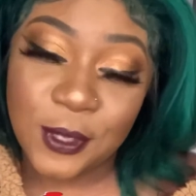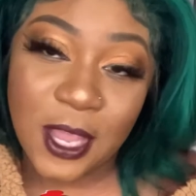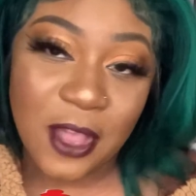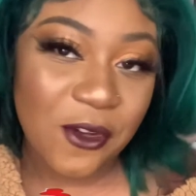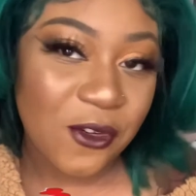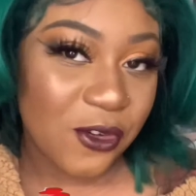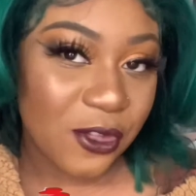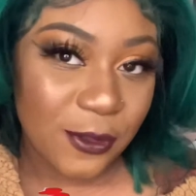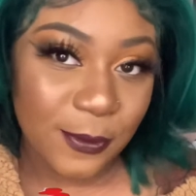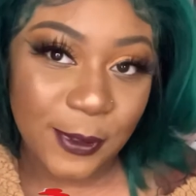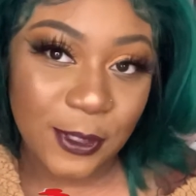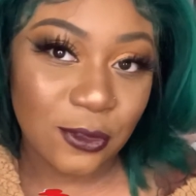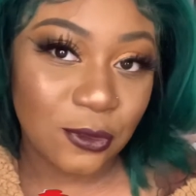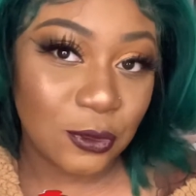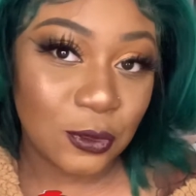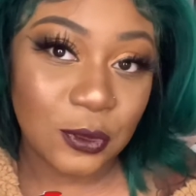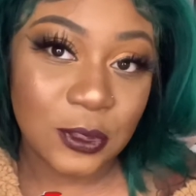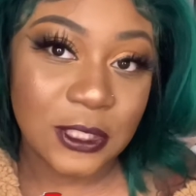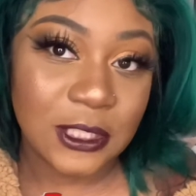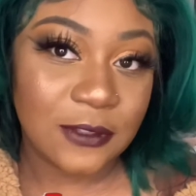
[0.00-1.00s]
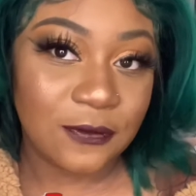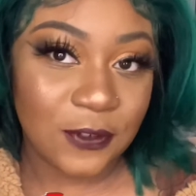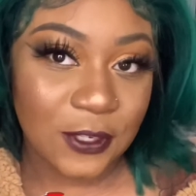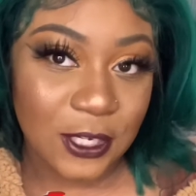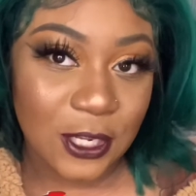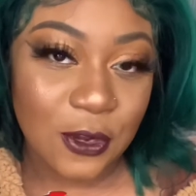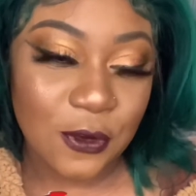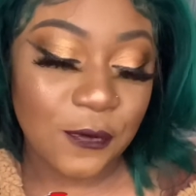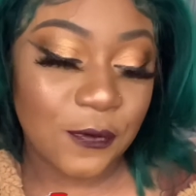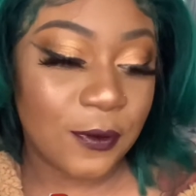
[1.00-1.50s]
you got all the way through this
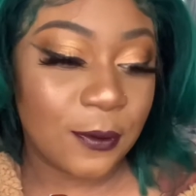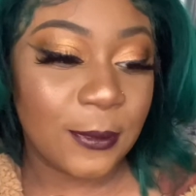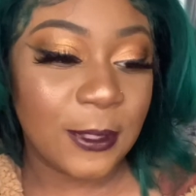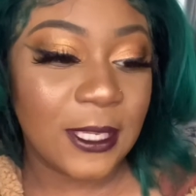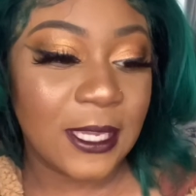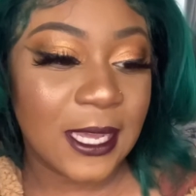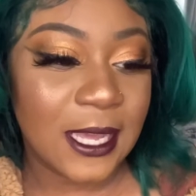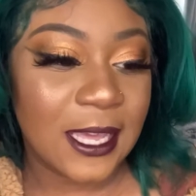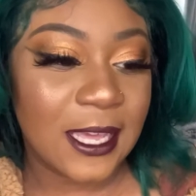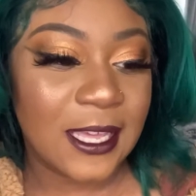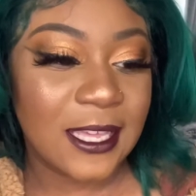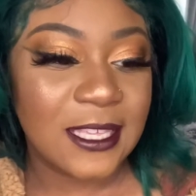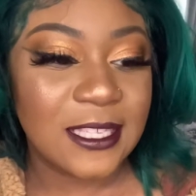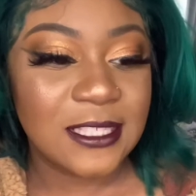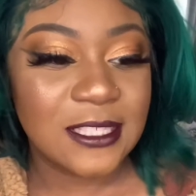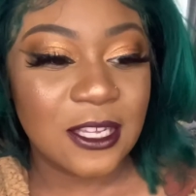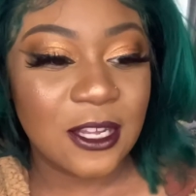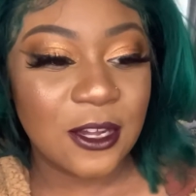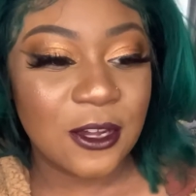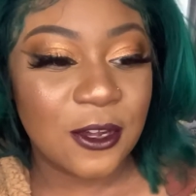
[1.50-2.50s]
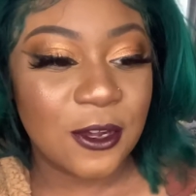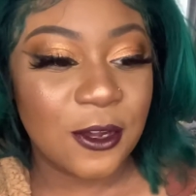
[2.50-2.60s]
video for me, guys.